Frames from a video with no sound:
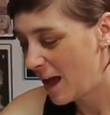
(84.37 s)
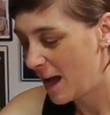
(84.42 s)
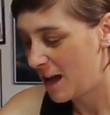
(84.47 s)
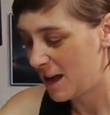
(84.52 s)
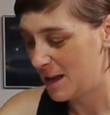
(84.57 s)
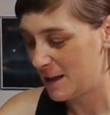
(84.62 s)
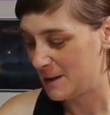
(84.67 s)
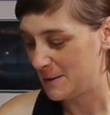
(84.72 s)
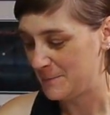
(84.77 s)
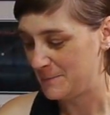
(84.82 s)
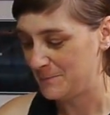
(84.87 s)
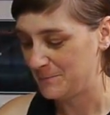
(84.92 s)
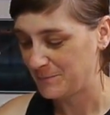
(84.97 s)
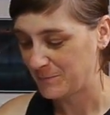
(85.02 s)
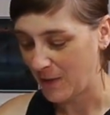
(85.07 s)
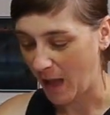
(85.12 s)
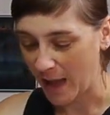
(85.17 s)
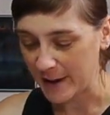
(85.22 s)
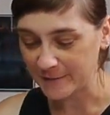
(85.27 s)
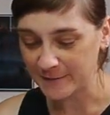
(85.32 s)

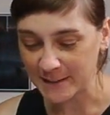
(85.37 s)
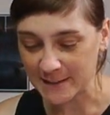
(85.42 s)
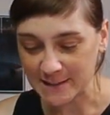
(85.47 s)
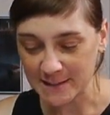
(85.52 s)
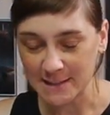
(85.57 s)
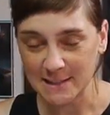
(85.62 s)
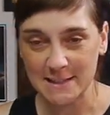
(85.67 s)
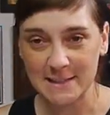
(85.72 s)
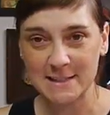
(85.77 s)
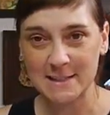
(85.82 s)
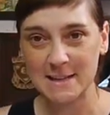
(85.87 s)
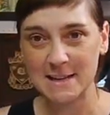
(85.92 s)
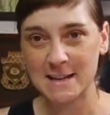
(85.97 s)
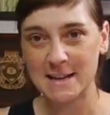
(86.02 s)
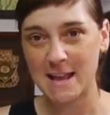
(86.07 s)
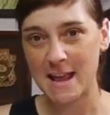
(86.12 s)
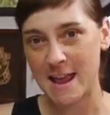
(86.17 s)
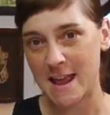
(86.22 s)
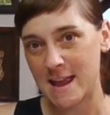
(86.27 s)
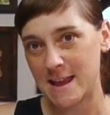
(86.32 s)
I recently
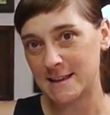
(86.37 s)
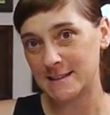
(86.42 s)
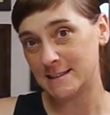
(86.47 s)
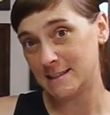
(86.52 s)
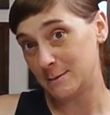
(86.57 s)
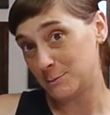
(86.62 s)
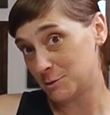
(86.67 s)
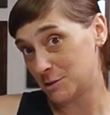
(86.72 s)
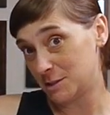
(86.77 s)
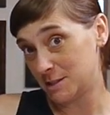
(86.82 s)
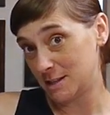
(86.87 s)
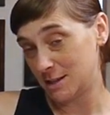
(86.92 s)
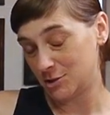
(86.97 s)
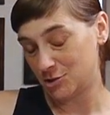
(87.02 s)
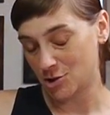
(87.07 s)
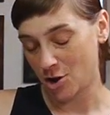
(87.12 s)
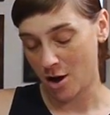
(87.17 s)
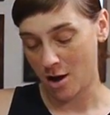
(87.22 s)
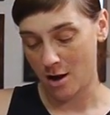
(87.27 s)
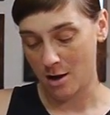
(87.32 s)
did a seamstressing
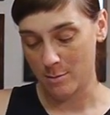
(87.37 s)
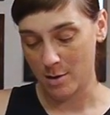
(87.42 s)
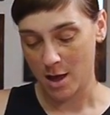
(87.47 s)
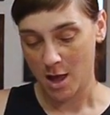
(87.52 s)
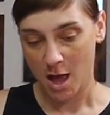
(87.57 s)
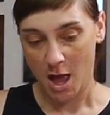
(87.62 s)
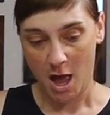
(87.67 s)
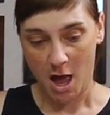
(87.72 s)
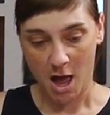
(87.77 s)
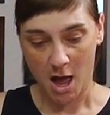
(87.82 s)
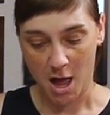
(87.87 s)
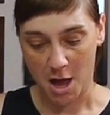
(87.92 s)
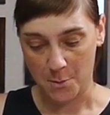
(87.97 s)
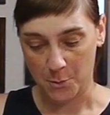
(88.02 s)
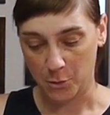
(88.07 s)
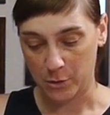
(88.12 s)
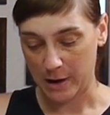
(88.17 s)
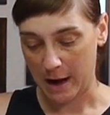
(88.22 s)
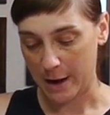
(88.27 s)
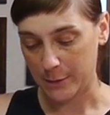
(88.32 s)
job
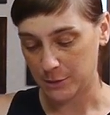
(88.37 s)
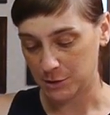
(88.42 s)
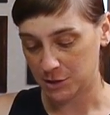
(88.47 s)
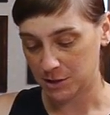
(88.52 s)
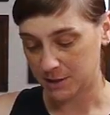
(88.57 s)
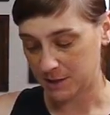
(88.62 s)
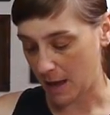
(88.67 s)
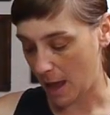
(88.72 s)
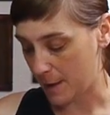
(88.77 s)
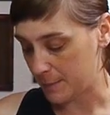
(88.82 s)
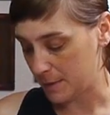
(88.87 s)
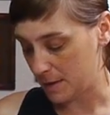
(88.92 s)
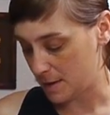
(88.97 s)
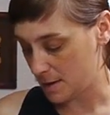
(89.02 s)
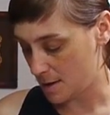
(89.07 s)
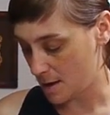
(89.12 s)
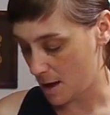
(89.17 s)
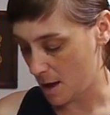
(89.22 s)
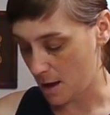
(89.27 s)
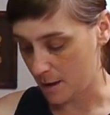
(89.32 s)
where I was just
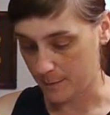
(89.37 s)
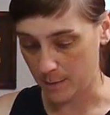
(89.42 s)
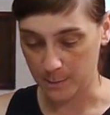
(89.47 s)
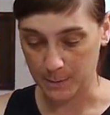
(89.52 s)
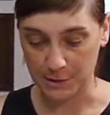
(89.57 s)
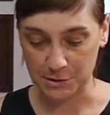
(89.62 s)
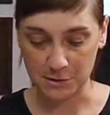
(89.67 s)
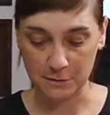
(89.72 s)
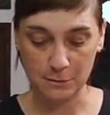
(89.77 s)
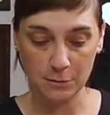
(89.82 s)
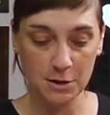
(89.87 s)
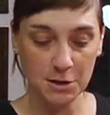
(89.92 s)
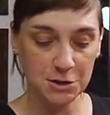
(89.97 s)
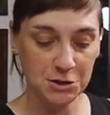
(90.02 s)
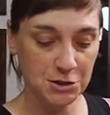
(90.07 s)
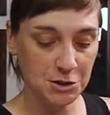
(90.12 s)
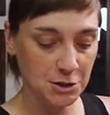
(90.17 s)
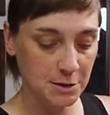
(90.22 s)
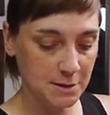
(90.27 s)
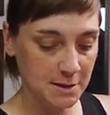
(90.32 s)
hemming a bunch of work
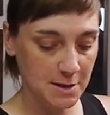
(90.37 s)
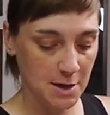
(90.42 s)
shirts.